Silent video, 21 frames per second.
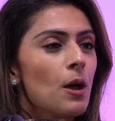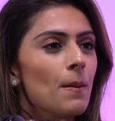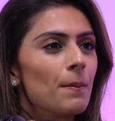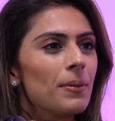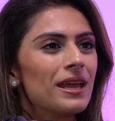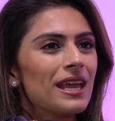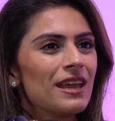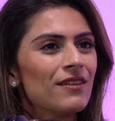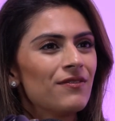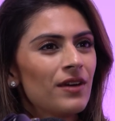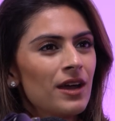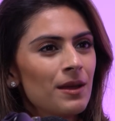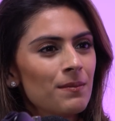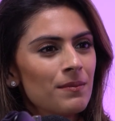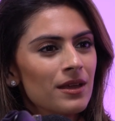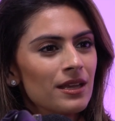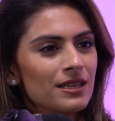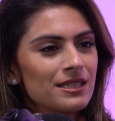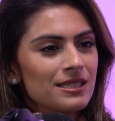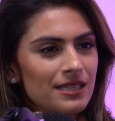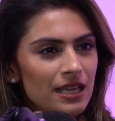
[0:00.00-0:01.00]
But if I'm
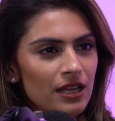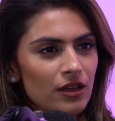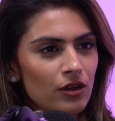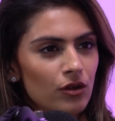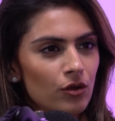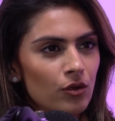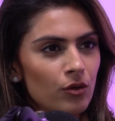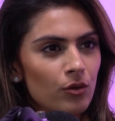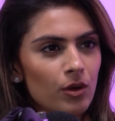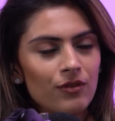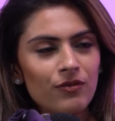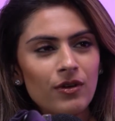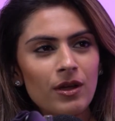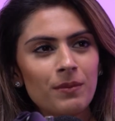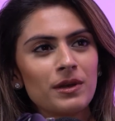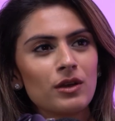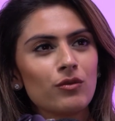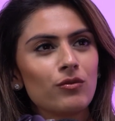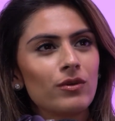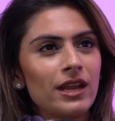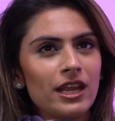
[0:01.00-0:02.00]
single, if I'm
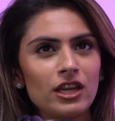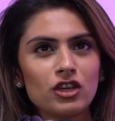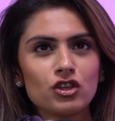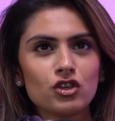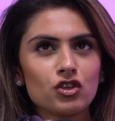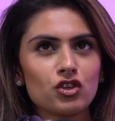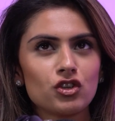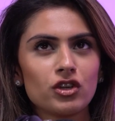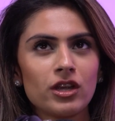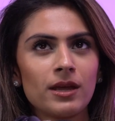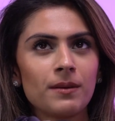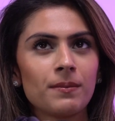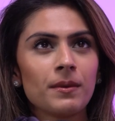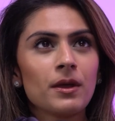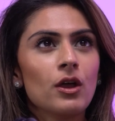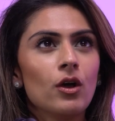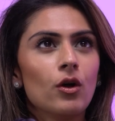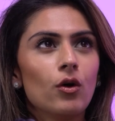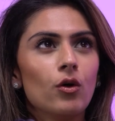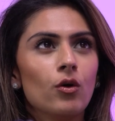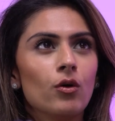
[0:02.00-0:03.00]
in a relationship,
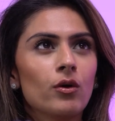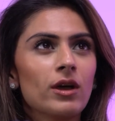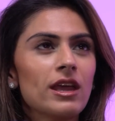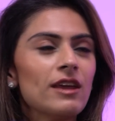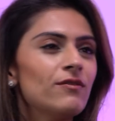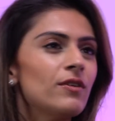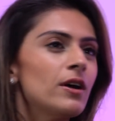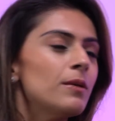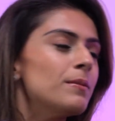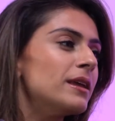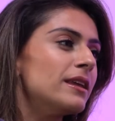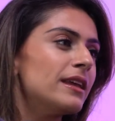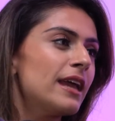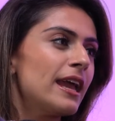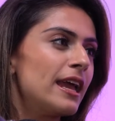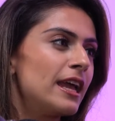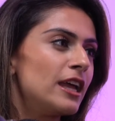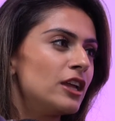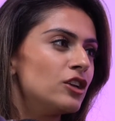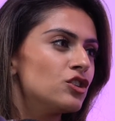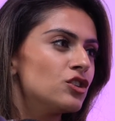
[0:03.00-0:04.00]
or if I'm
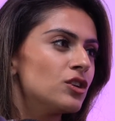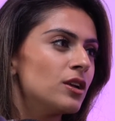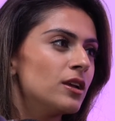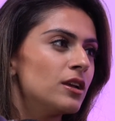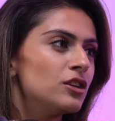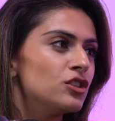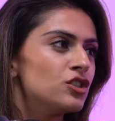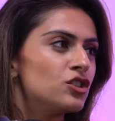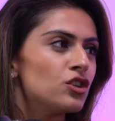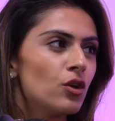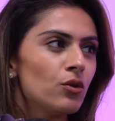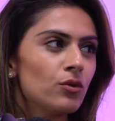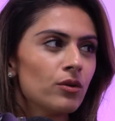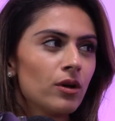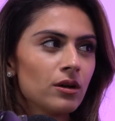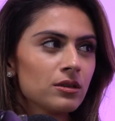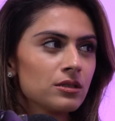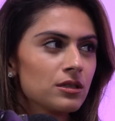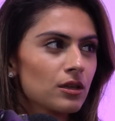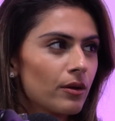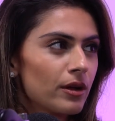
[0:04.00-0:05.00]
engaged, don't
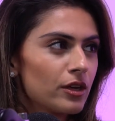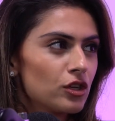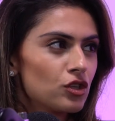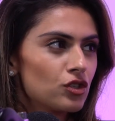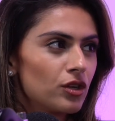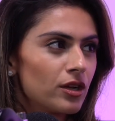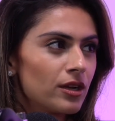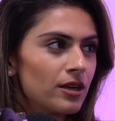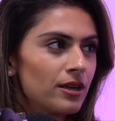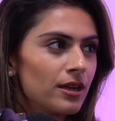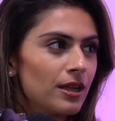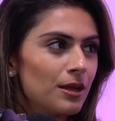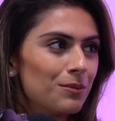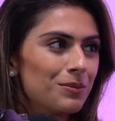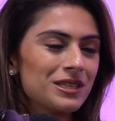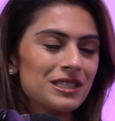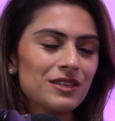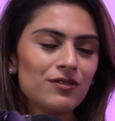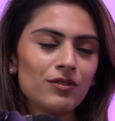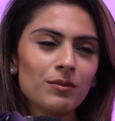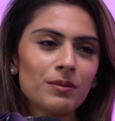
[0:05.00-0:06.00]
ask the question
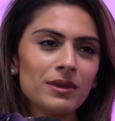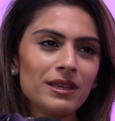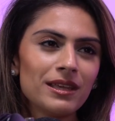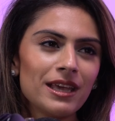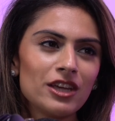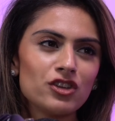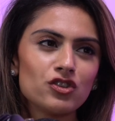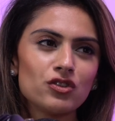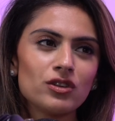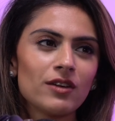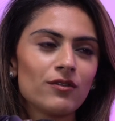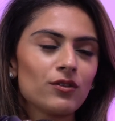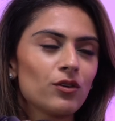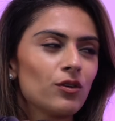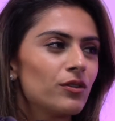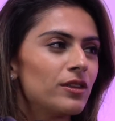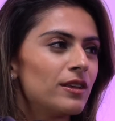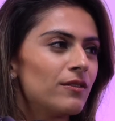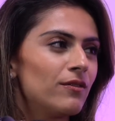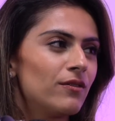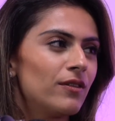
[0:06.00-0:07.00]
because if I'm engaged and you haven't
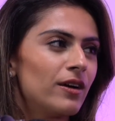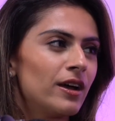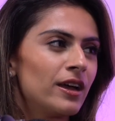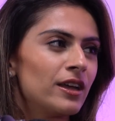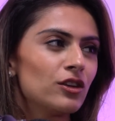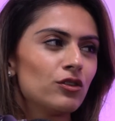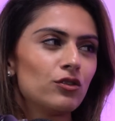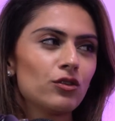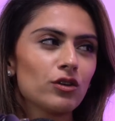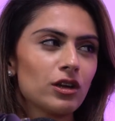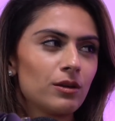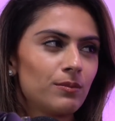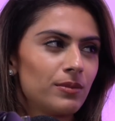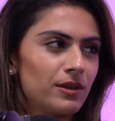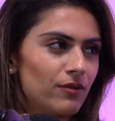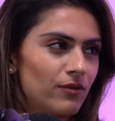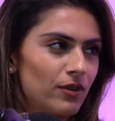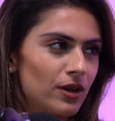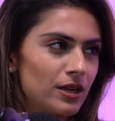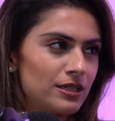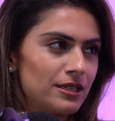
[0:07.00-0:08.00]
got the invite, you're not going to be
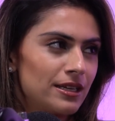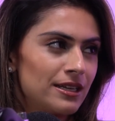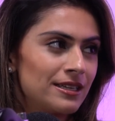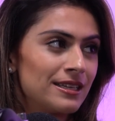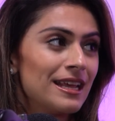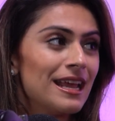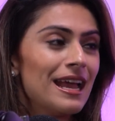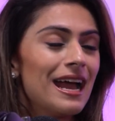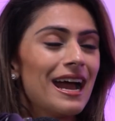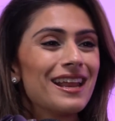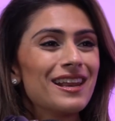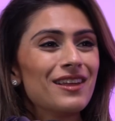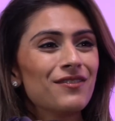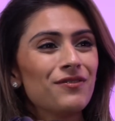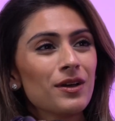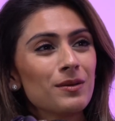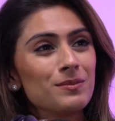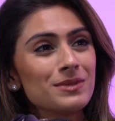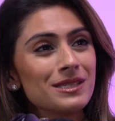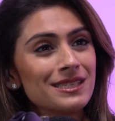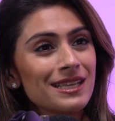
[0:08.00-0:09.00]
invited. yeah. And if
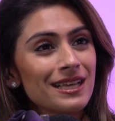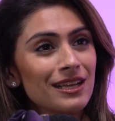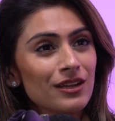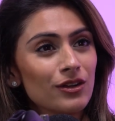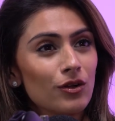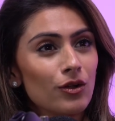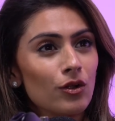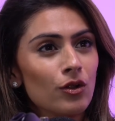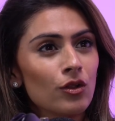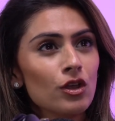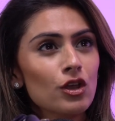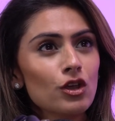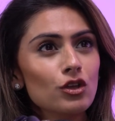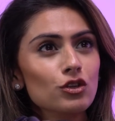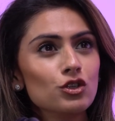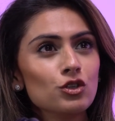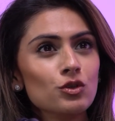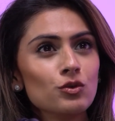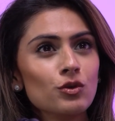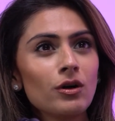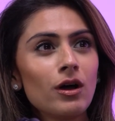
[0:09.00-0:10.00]
I'm single,
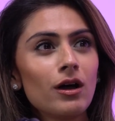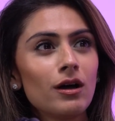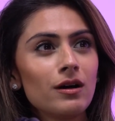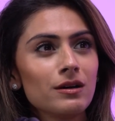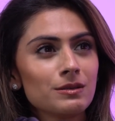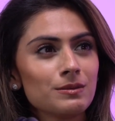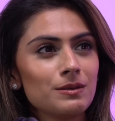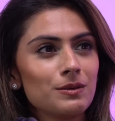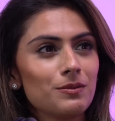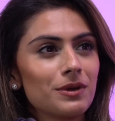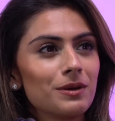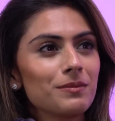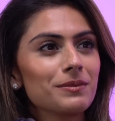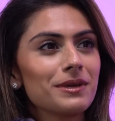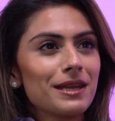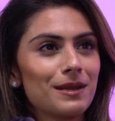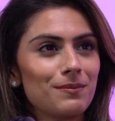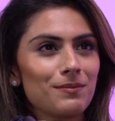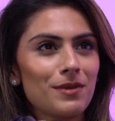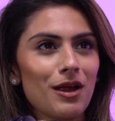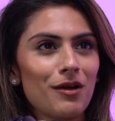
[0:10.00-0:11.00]
do not ask me when I'm
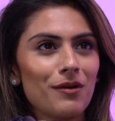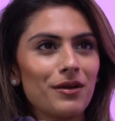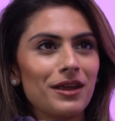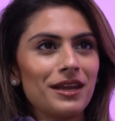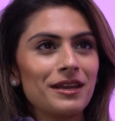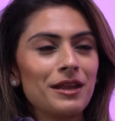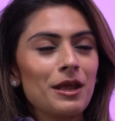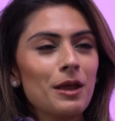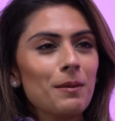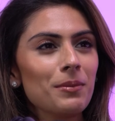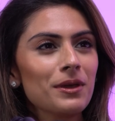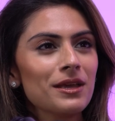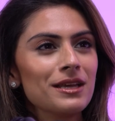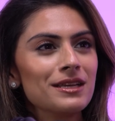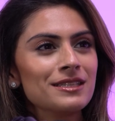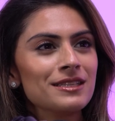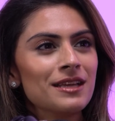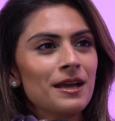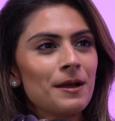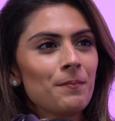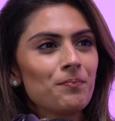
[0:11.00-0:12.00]
getting married
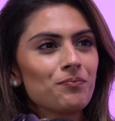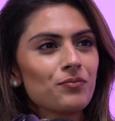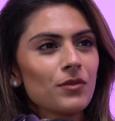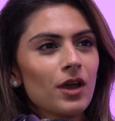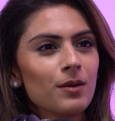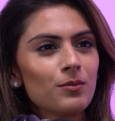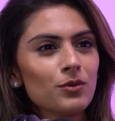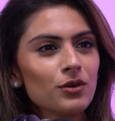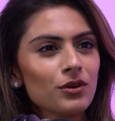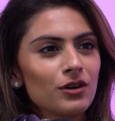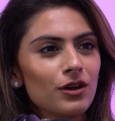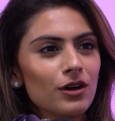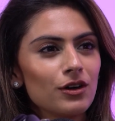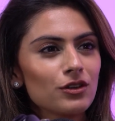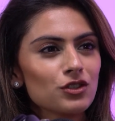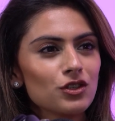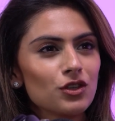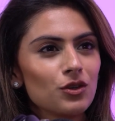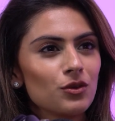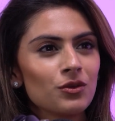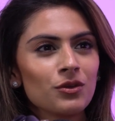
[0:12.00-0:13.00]
because I'm not going to
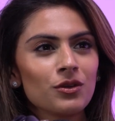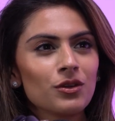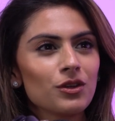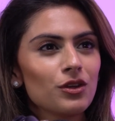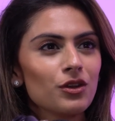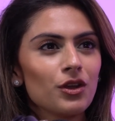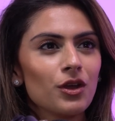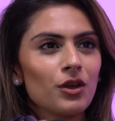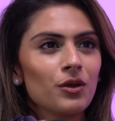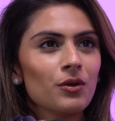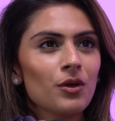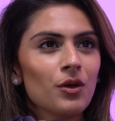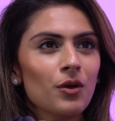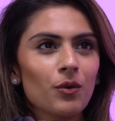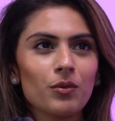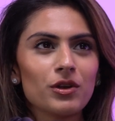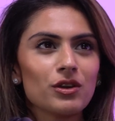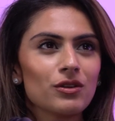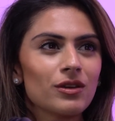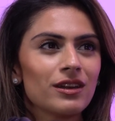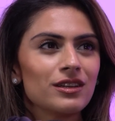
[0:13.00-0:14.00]
ask you, you know,
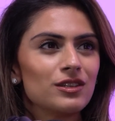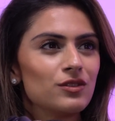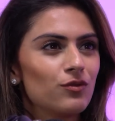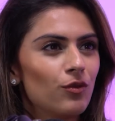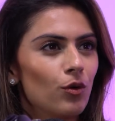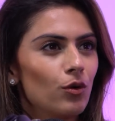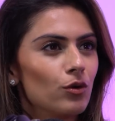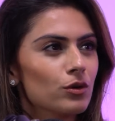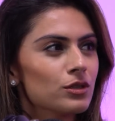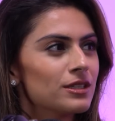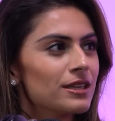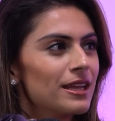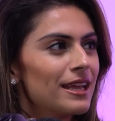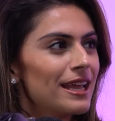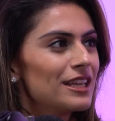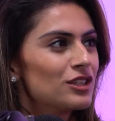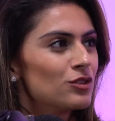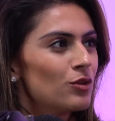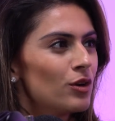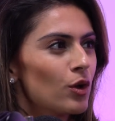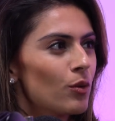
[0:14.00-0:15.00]
when you're getting divorced.
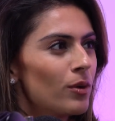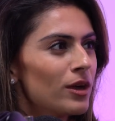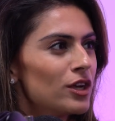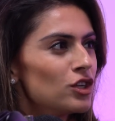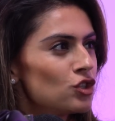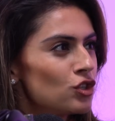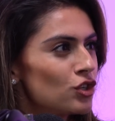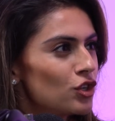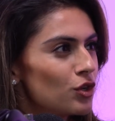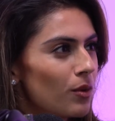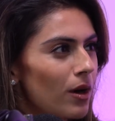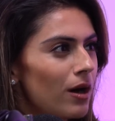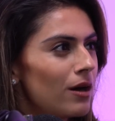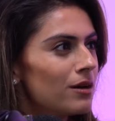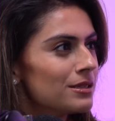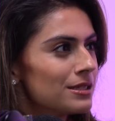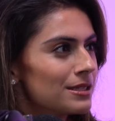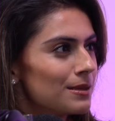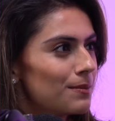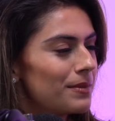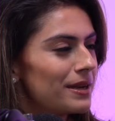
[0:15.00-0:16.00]
It's not a question you
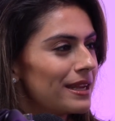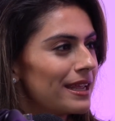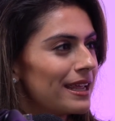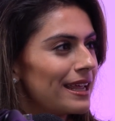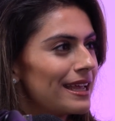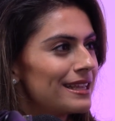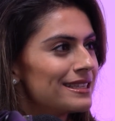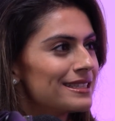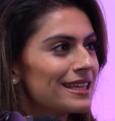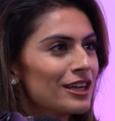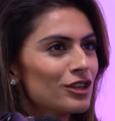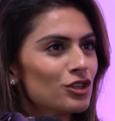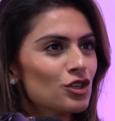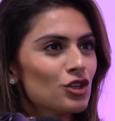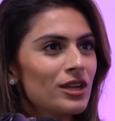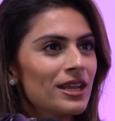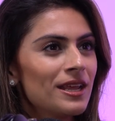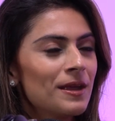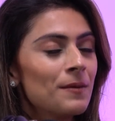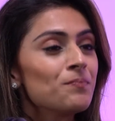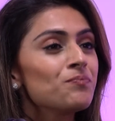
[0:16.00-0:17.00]
ask somebody. It's
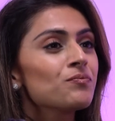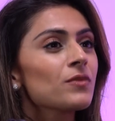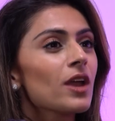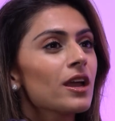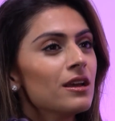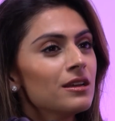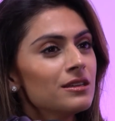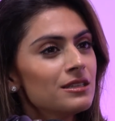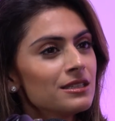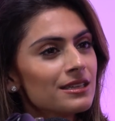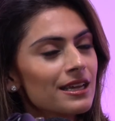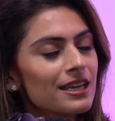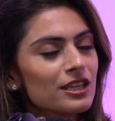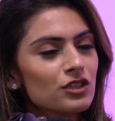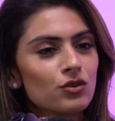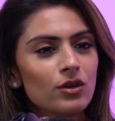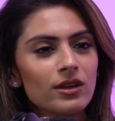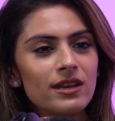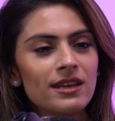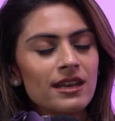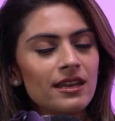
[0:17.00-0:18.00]
actually, I understand, it's
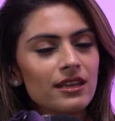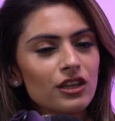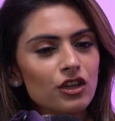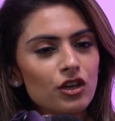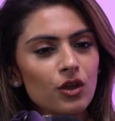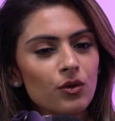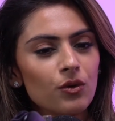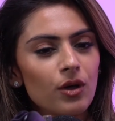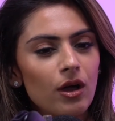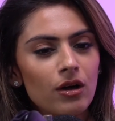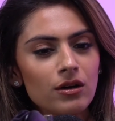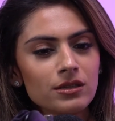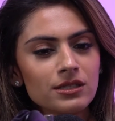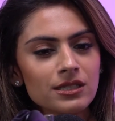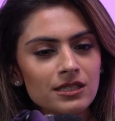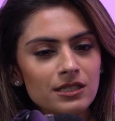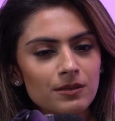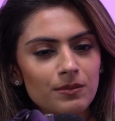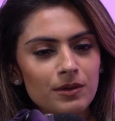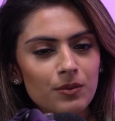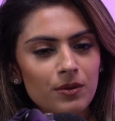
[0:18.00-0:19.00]
not, you know,
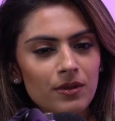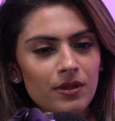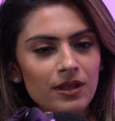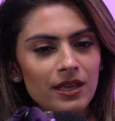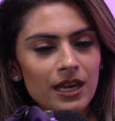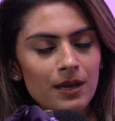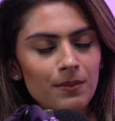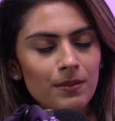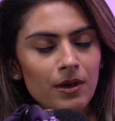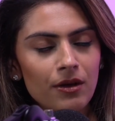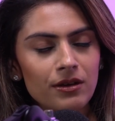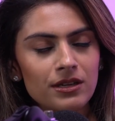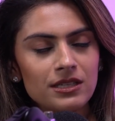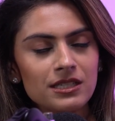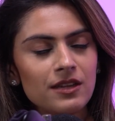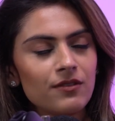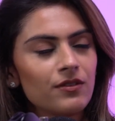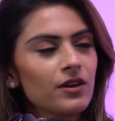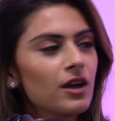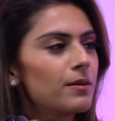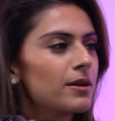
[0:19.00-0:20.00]
asking somebody when they're getting married is
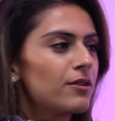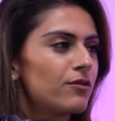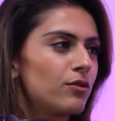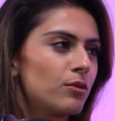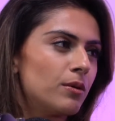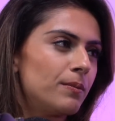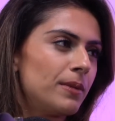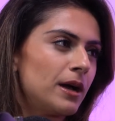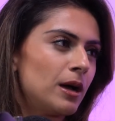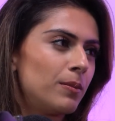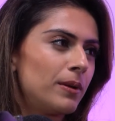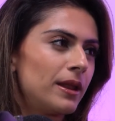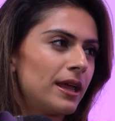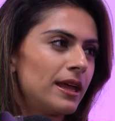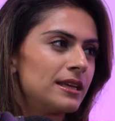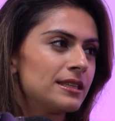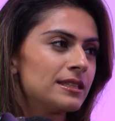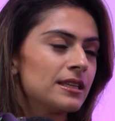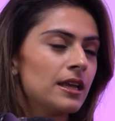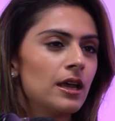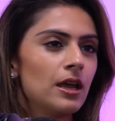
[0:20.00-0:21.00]
never coming from a bad
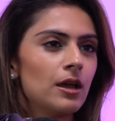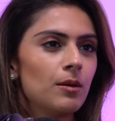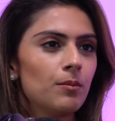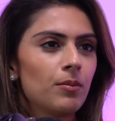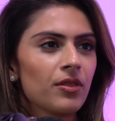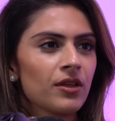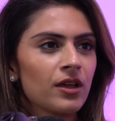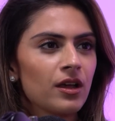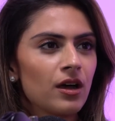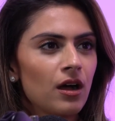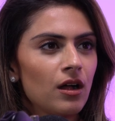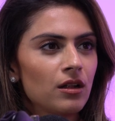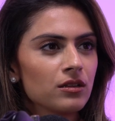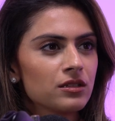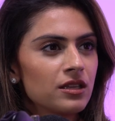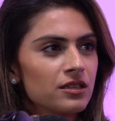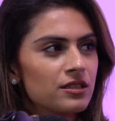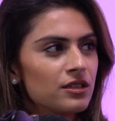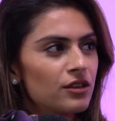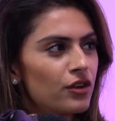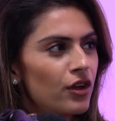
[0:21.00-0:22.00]
place. But the girl
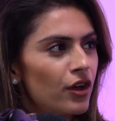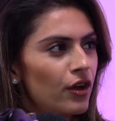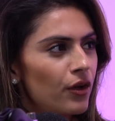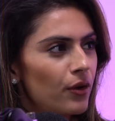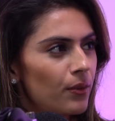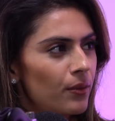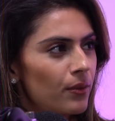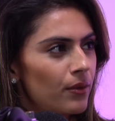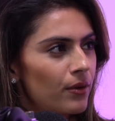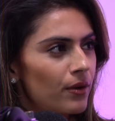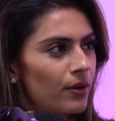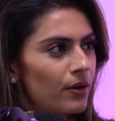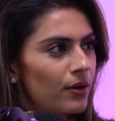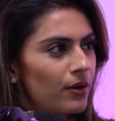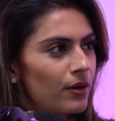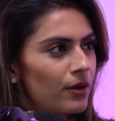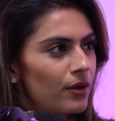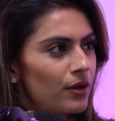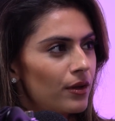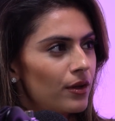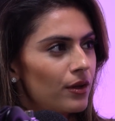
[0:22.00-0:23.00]
doesn't know.
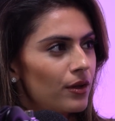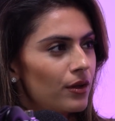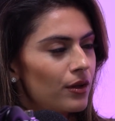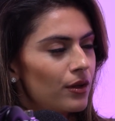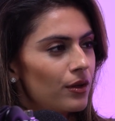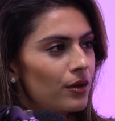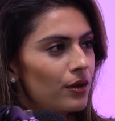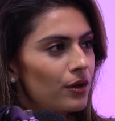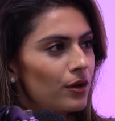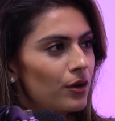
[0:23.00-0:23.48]
Don't know.